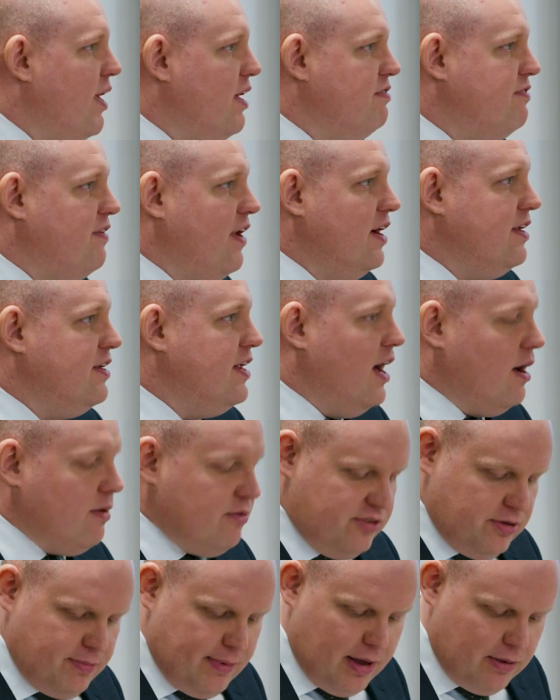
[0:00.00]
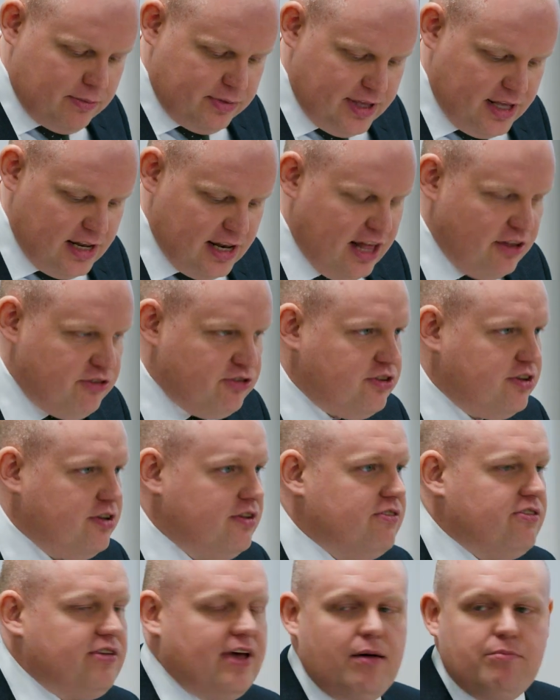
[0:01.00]
may find out about the alleged
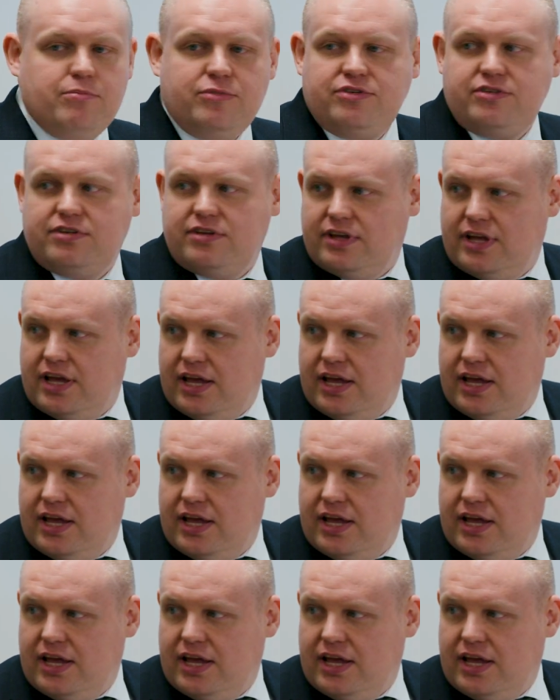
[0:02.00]
contempt